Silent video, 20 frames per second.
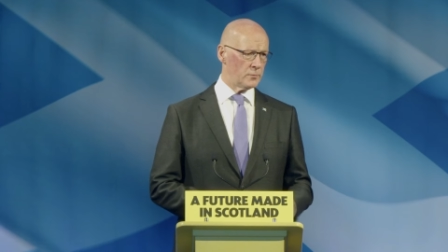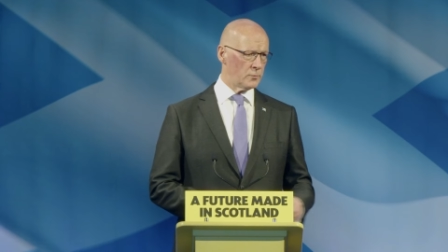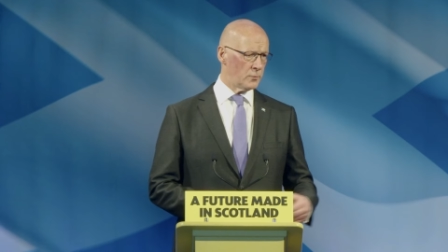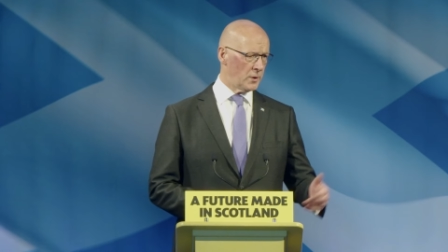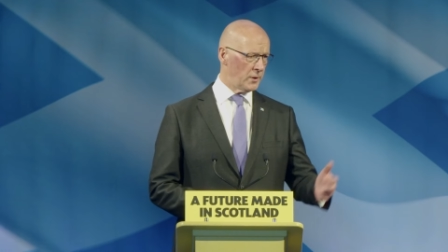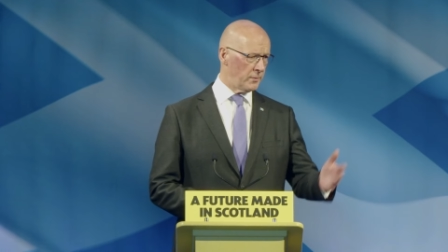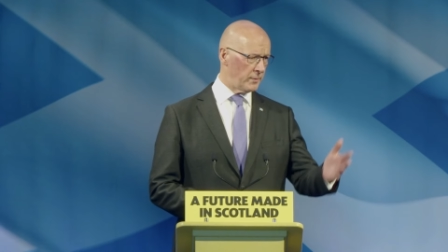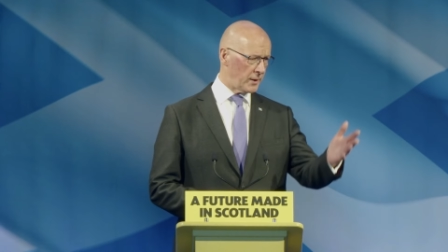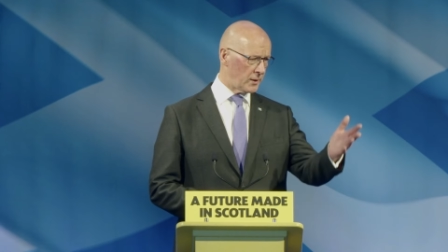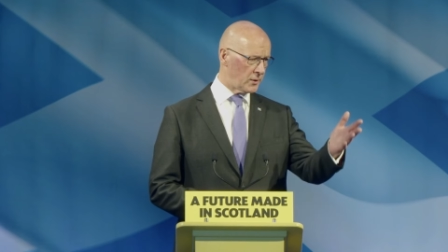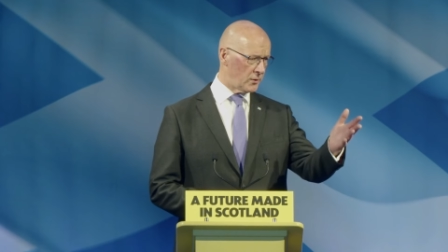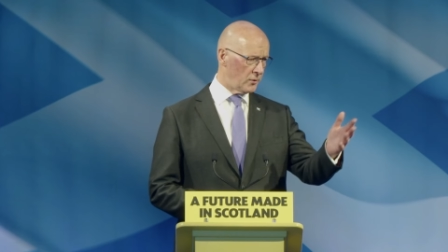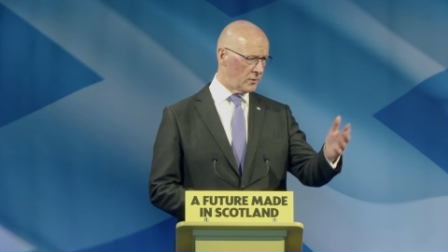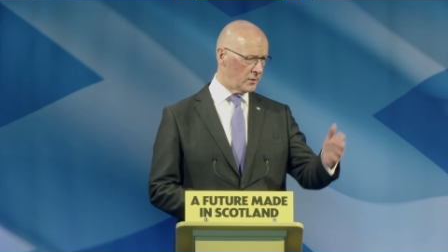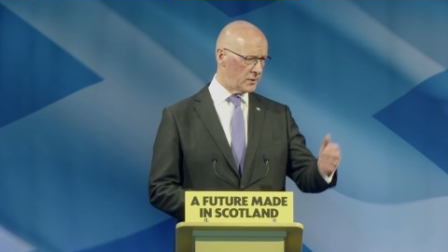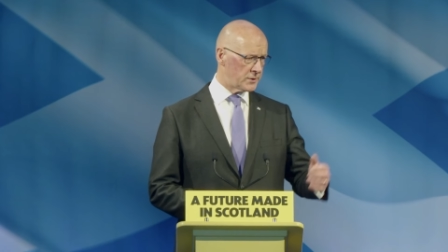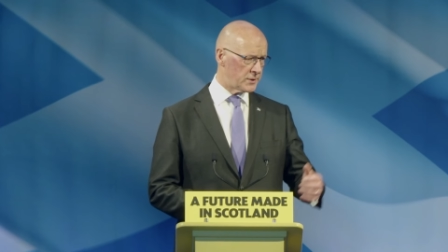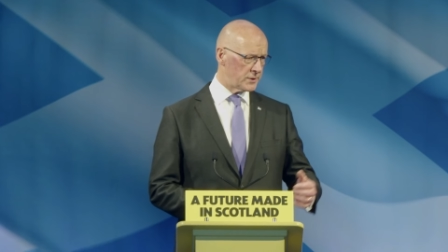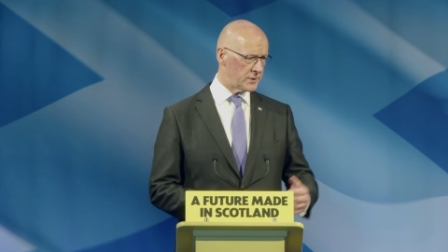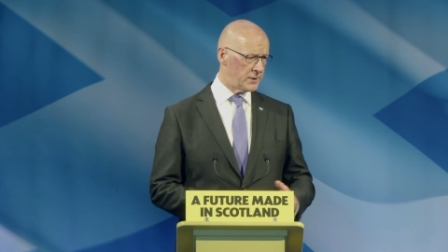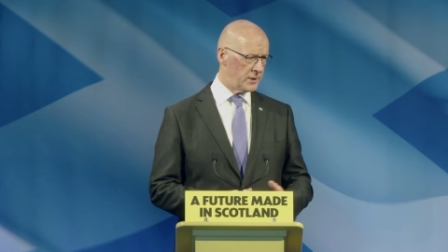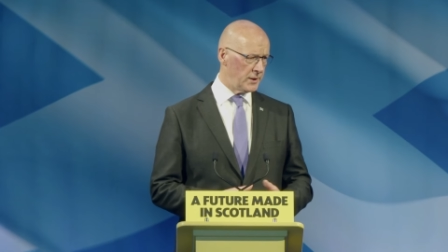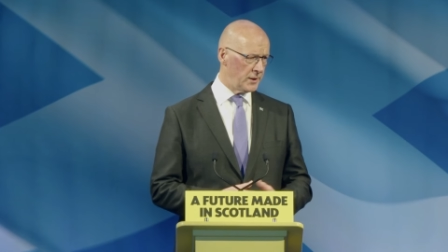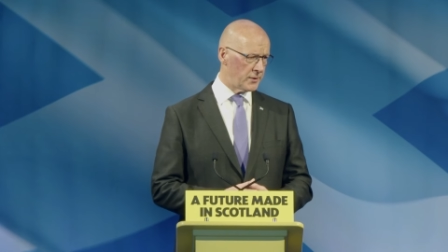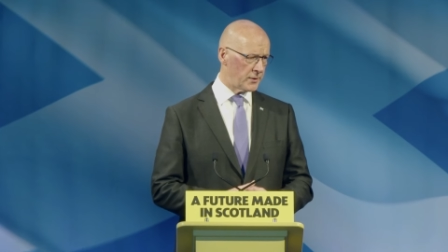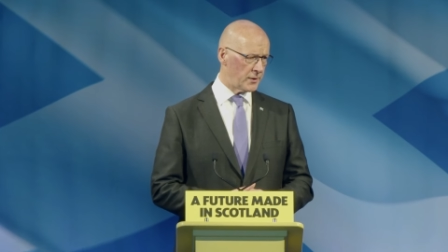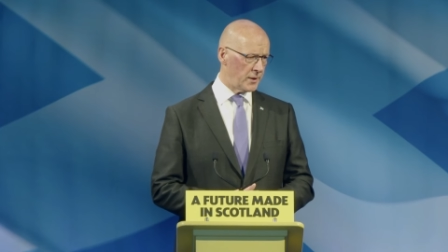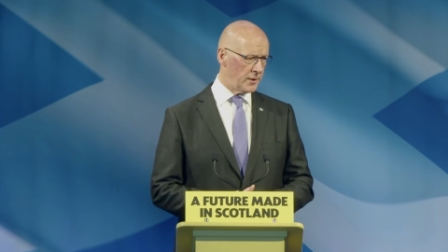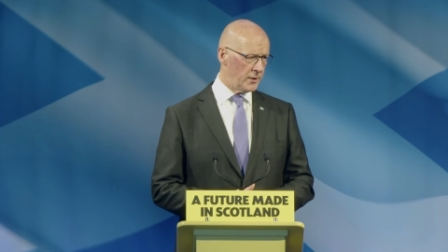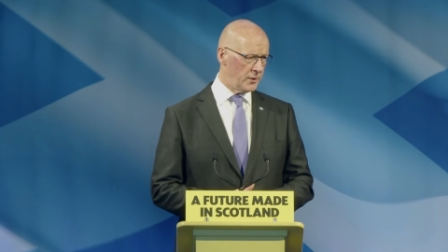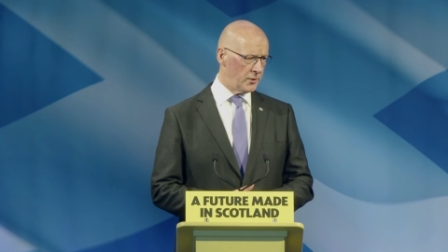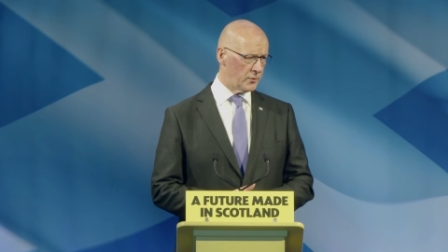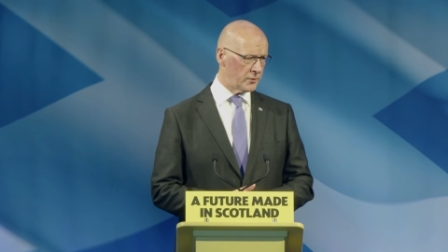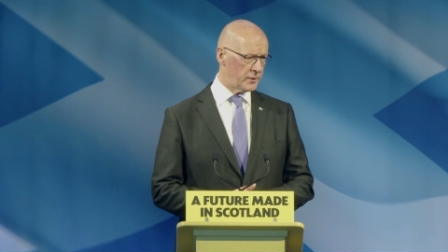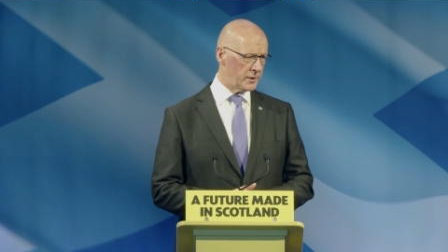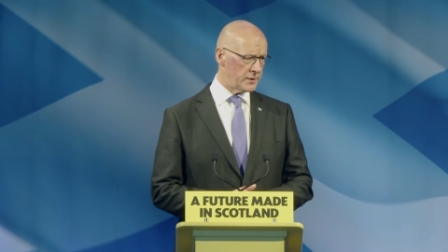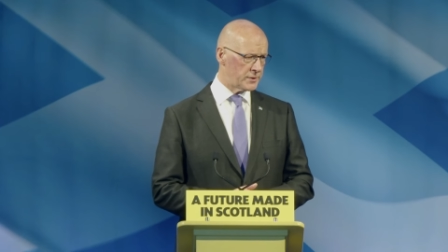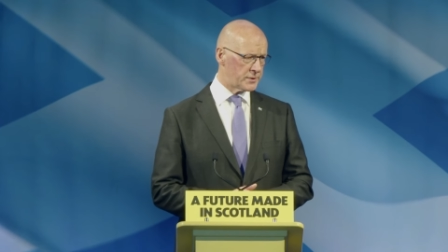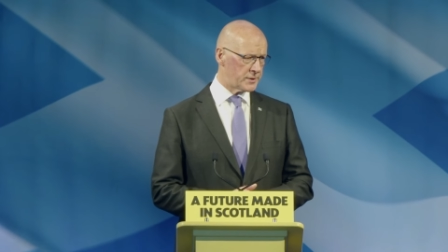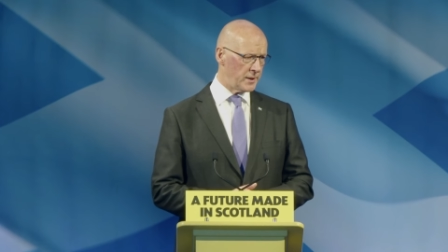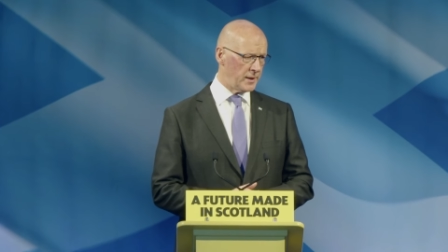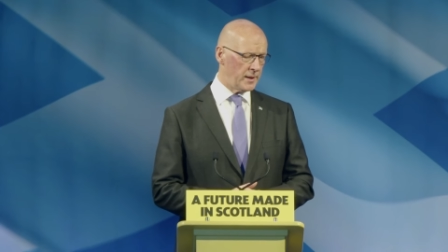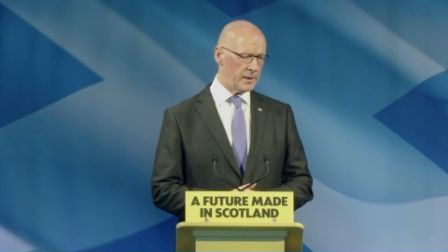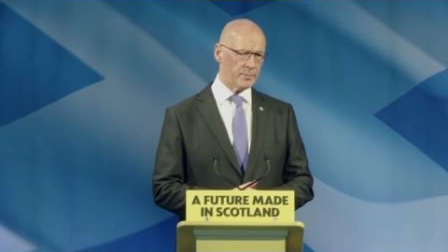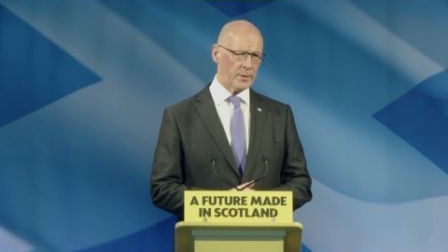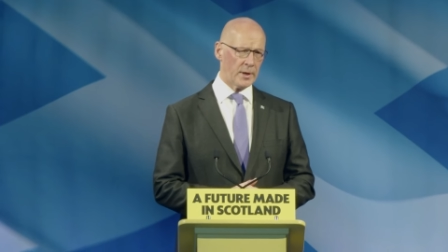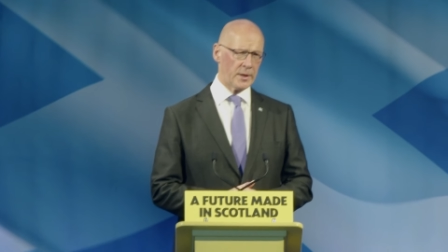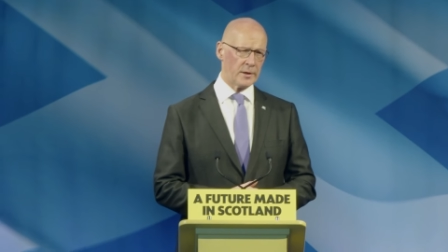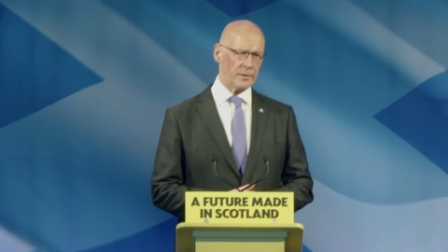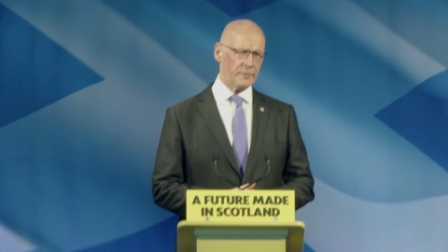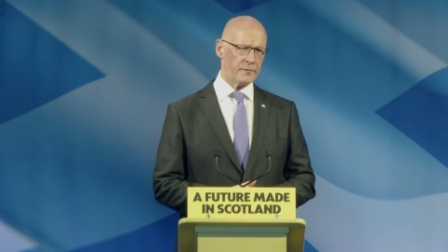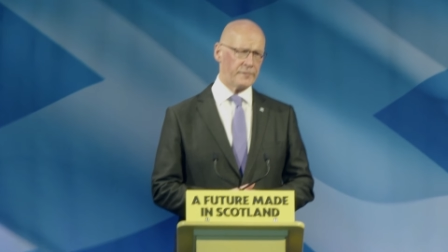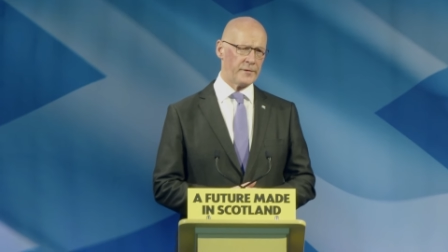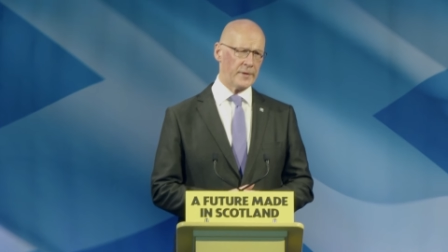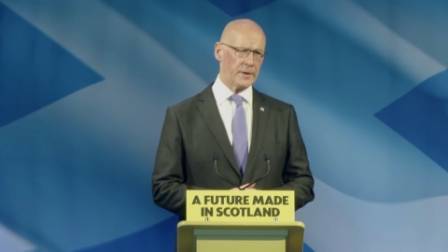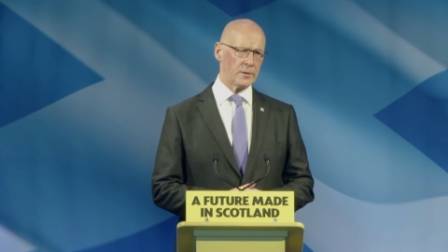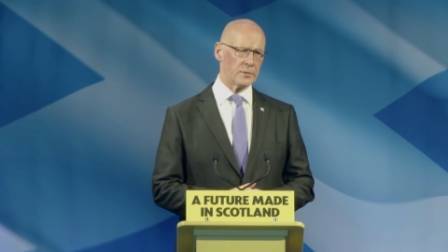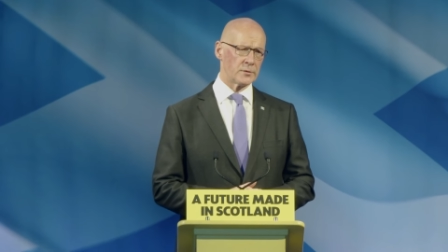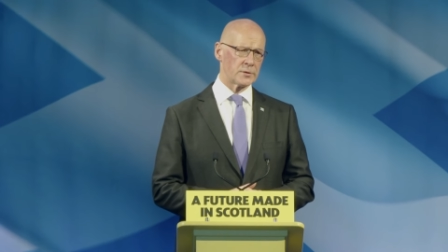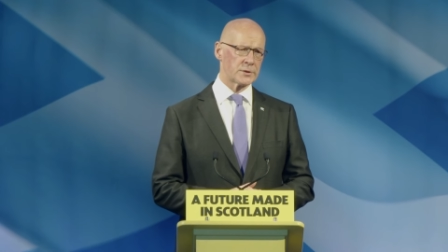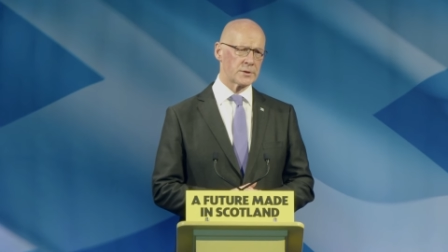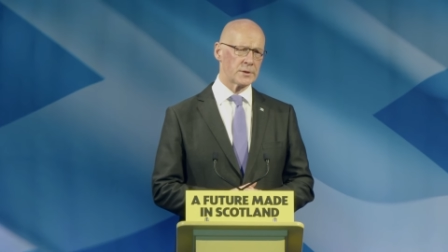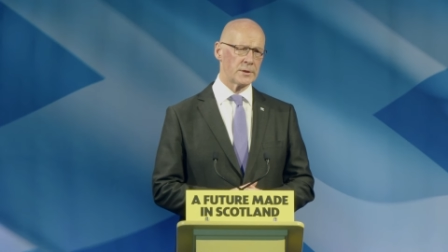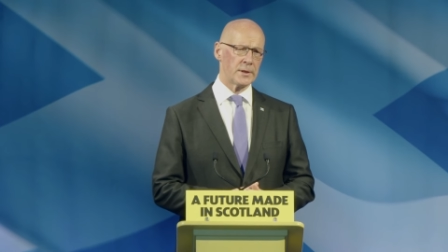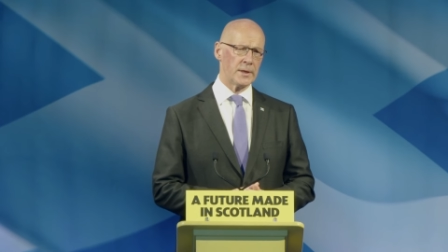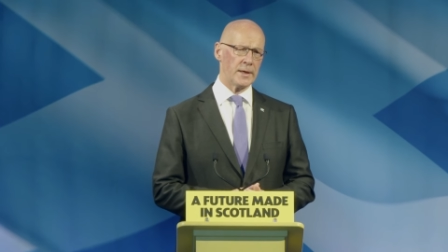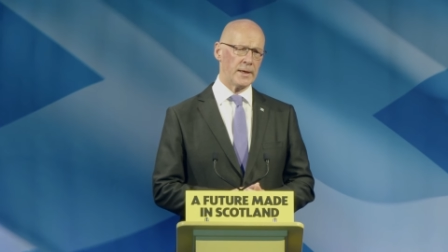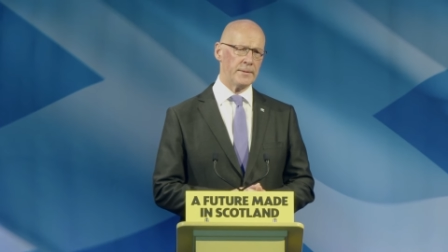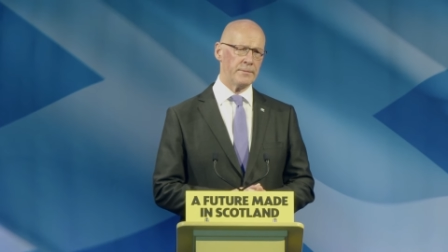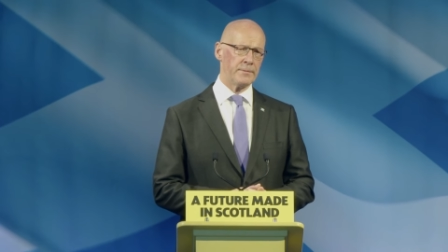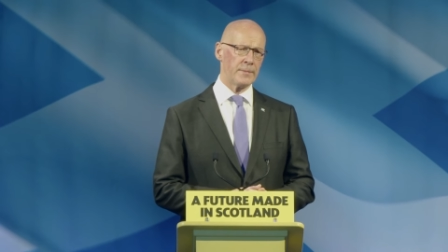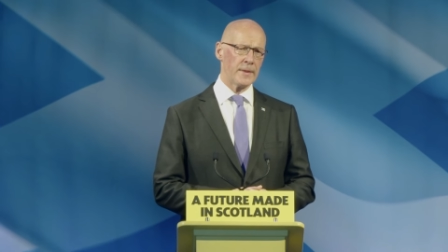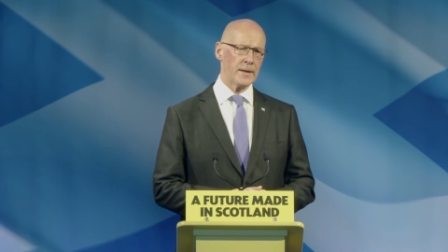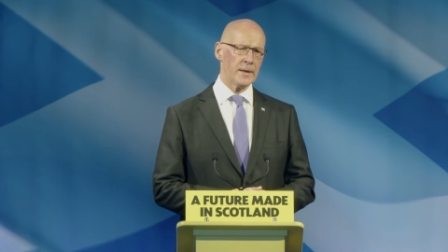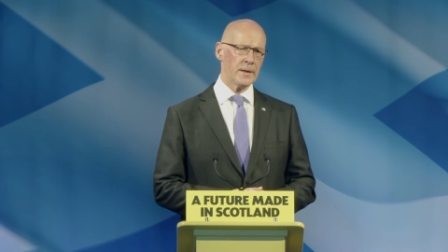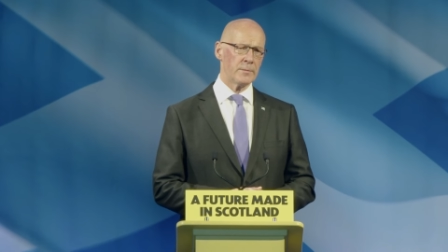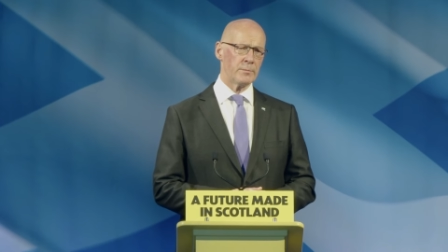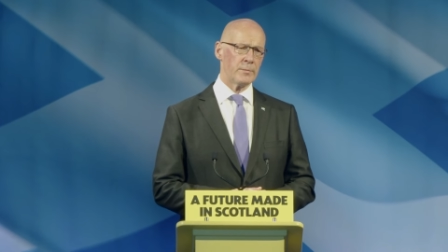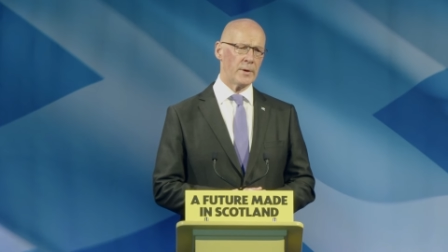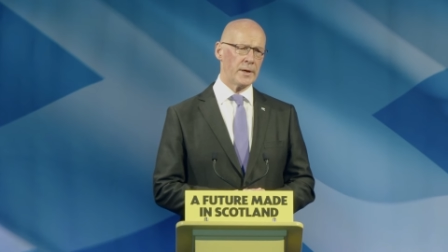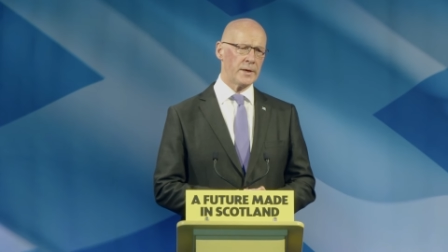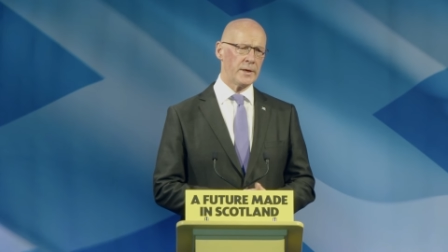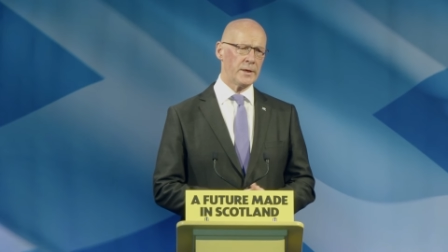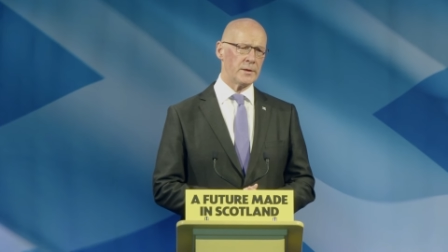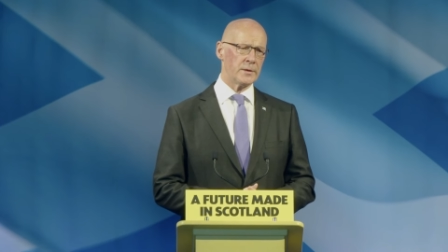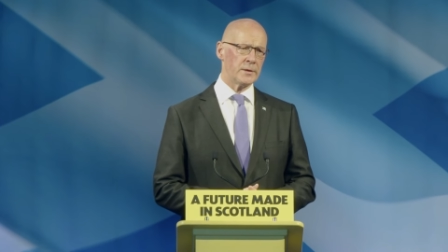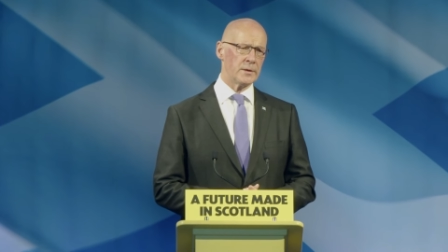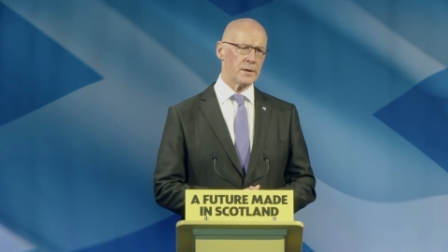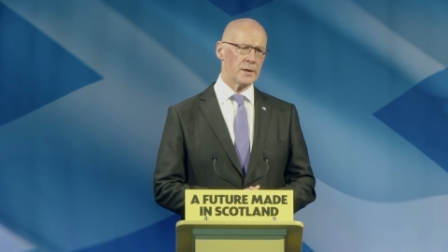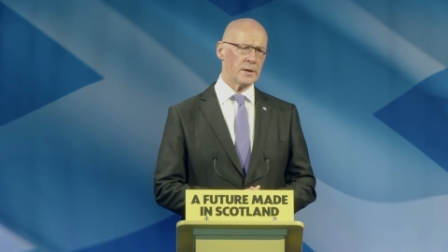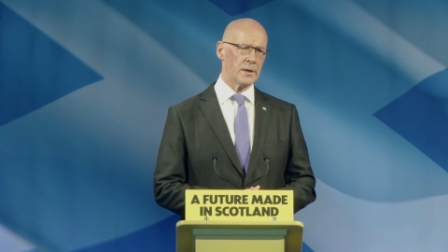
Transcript: One of my colleagues is here in the audience today, Marion Fellows. Marion